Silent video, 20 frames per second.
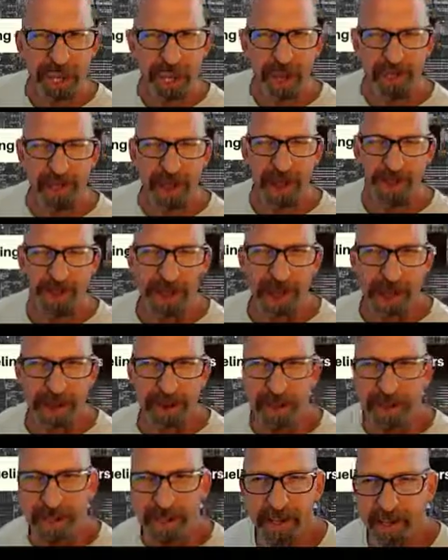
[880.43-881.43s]
about that,
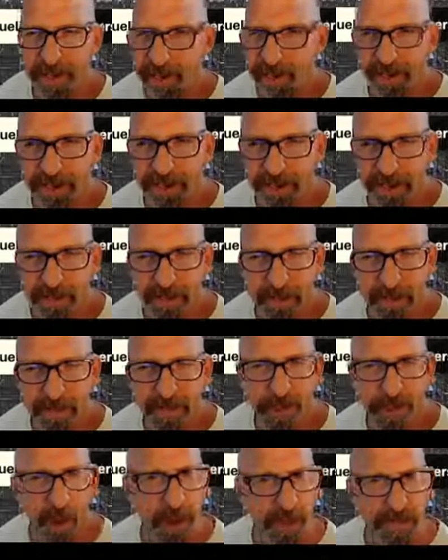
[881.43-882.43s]
it
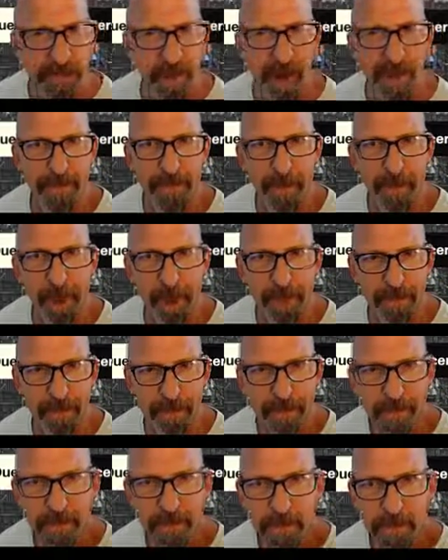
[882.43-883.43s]
boils my blood,
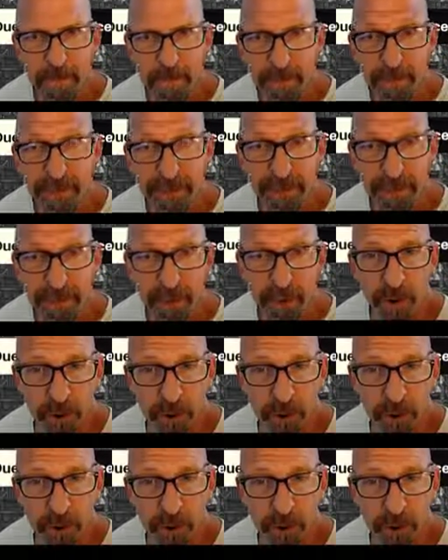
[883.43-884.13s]
because, you know,